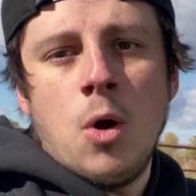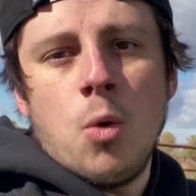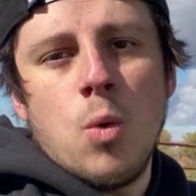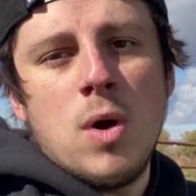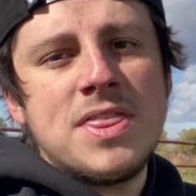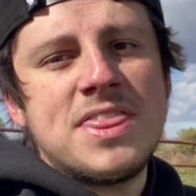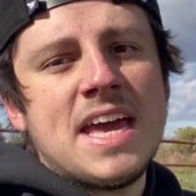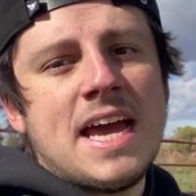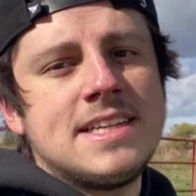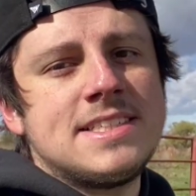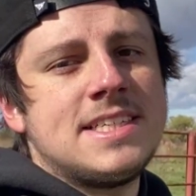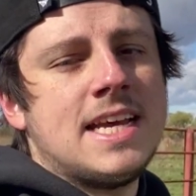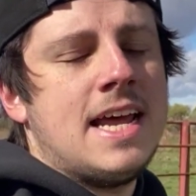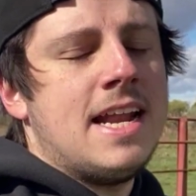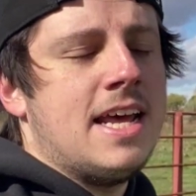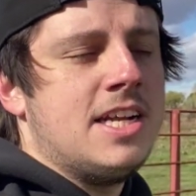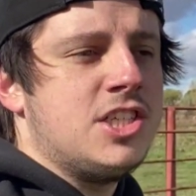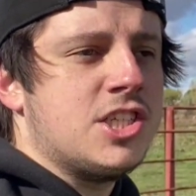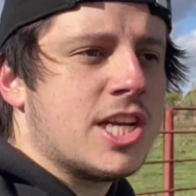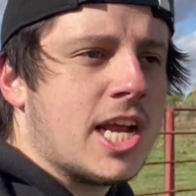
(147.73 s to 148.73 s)
with that said,
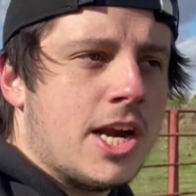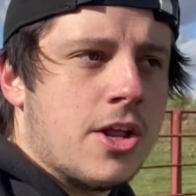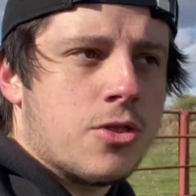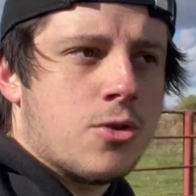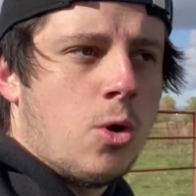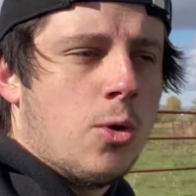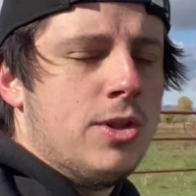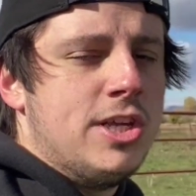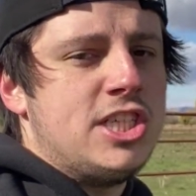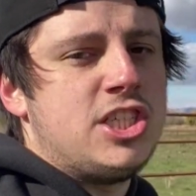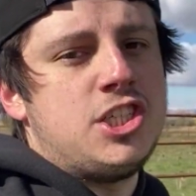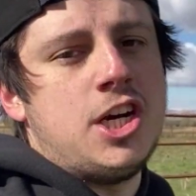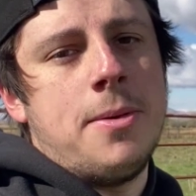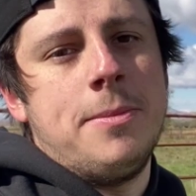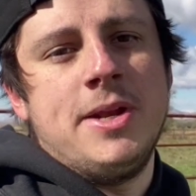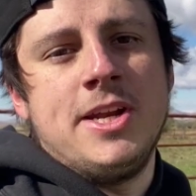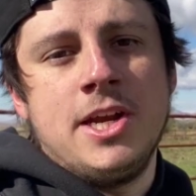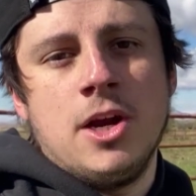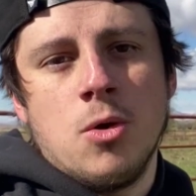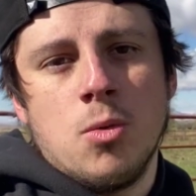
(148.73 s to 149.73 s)
I just got to throw this gem
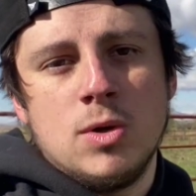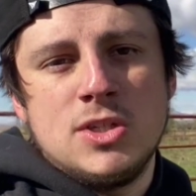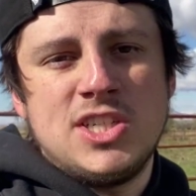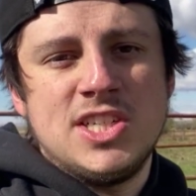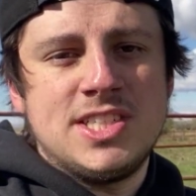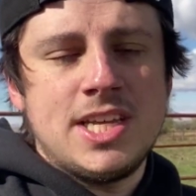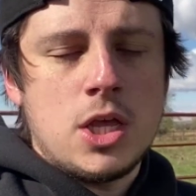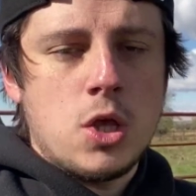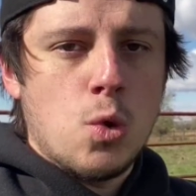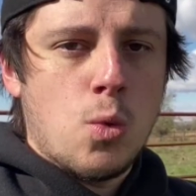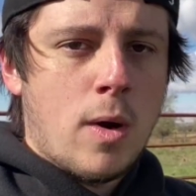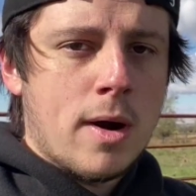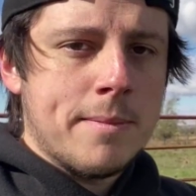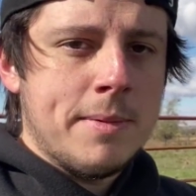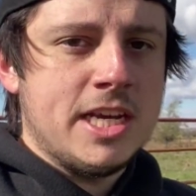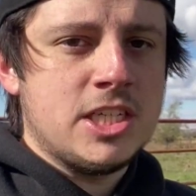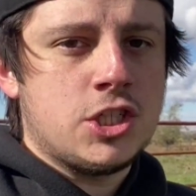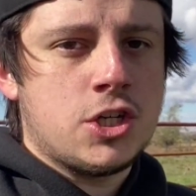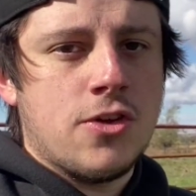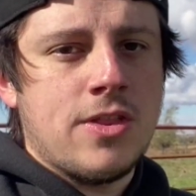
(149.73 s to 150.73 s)
in here, which is that you want to
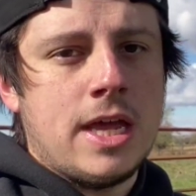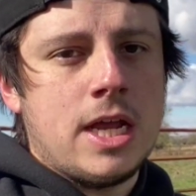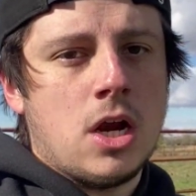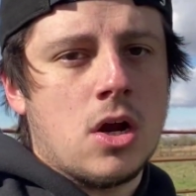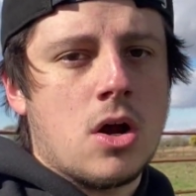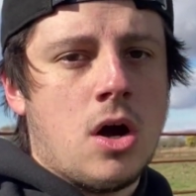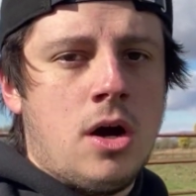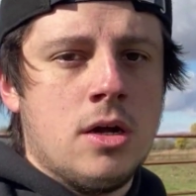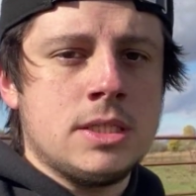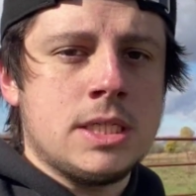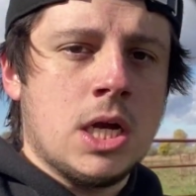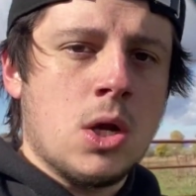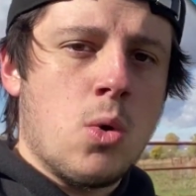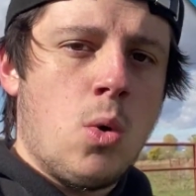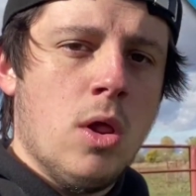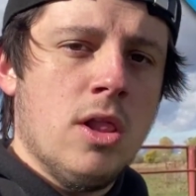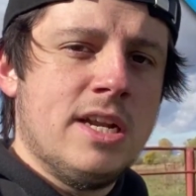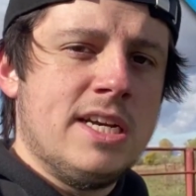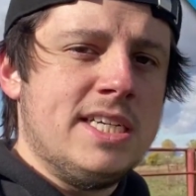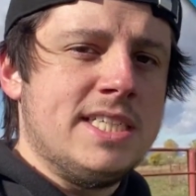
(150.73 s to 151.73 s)
make sure that your content
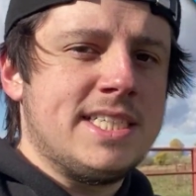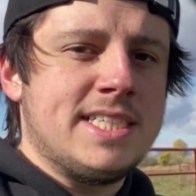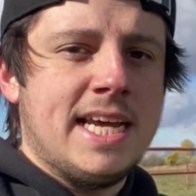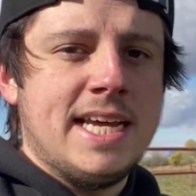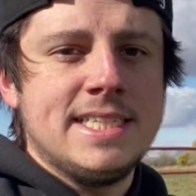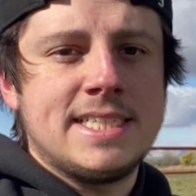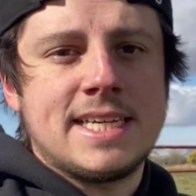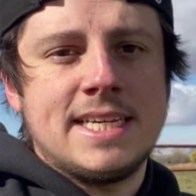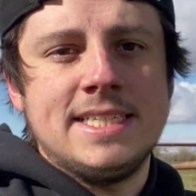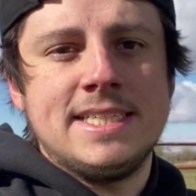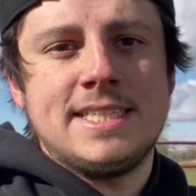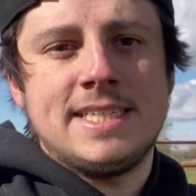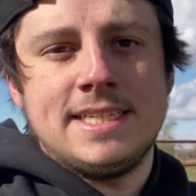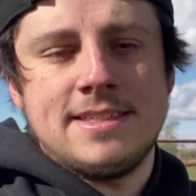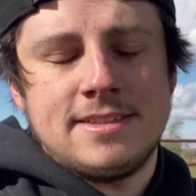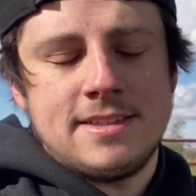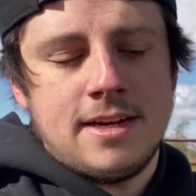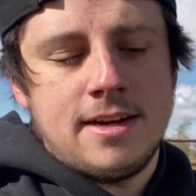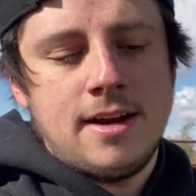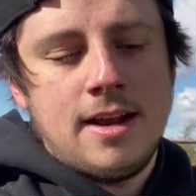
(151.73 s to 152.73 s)
quality stays
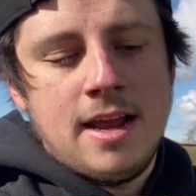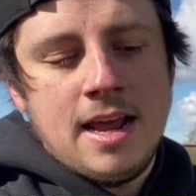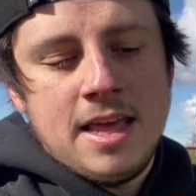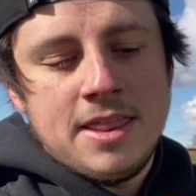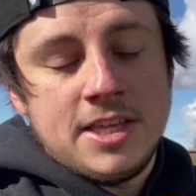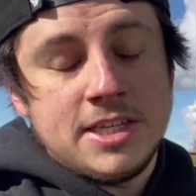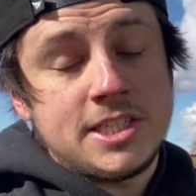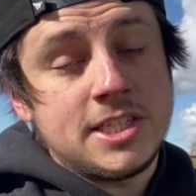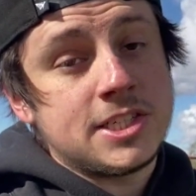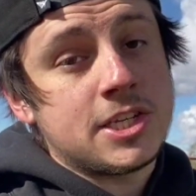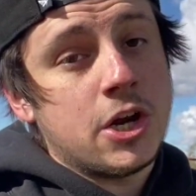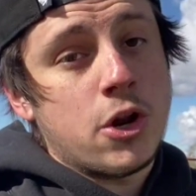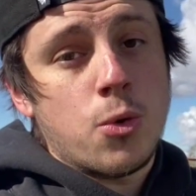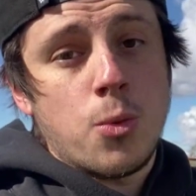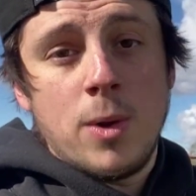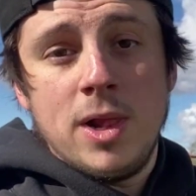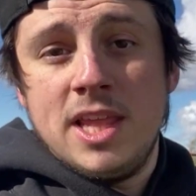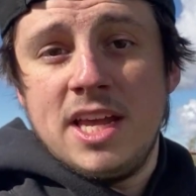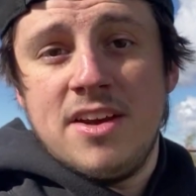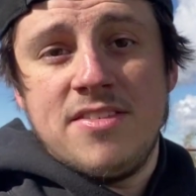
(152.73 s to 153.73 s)
consistent. This is going to
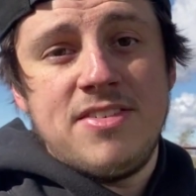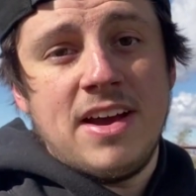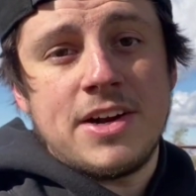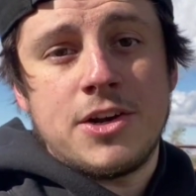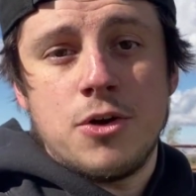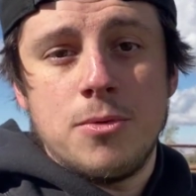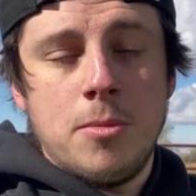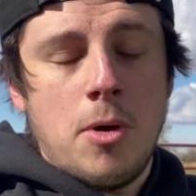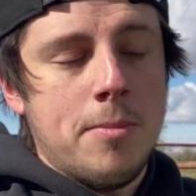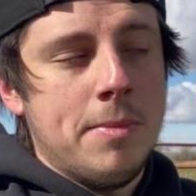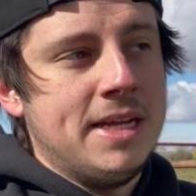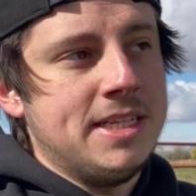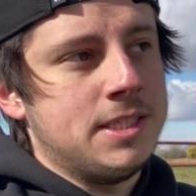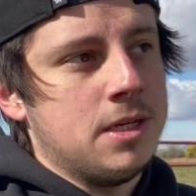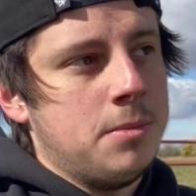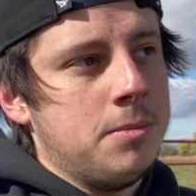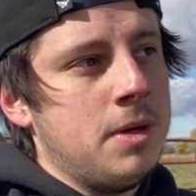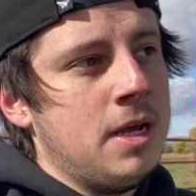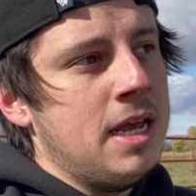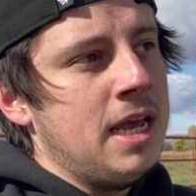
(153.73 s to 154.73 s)
really affect your
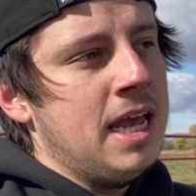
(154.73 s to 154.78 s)
momentum.